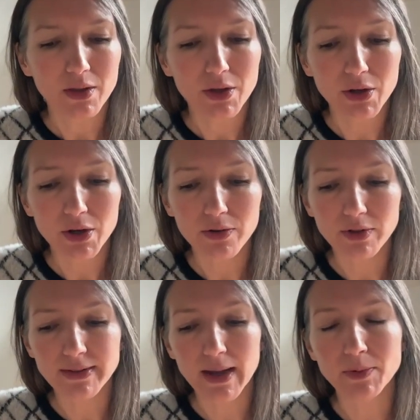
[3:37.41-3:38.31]
the girl at
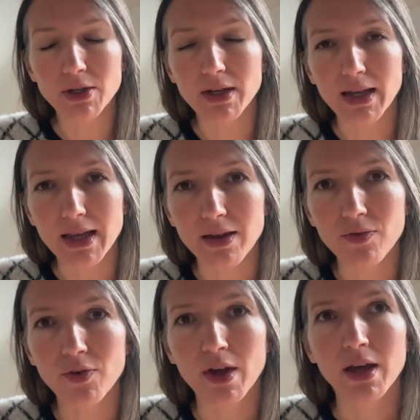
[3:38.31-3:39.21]
reception
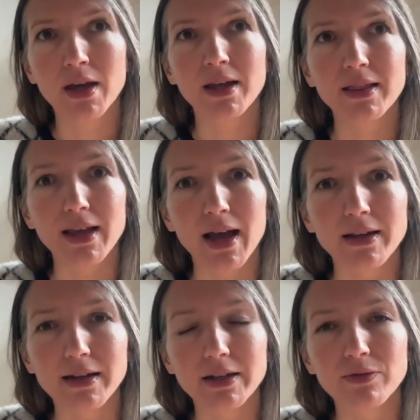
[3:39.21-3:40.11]
if they
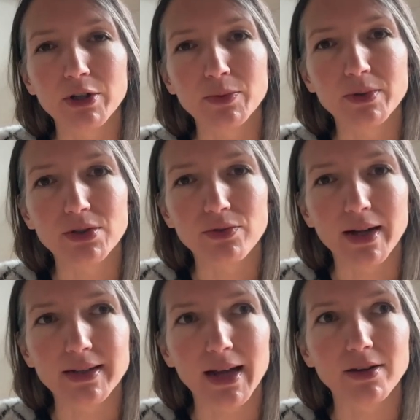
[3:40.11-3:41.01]
had any rooms to
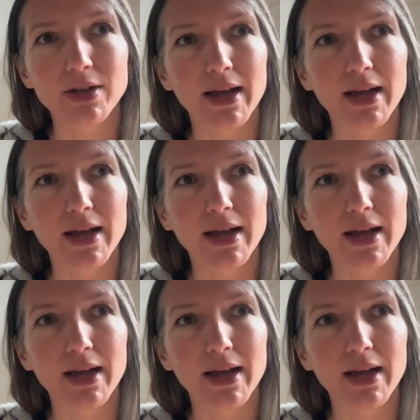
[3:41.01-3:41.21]
rent out.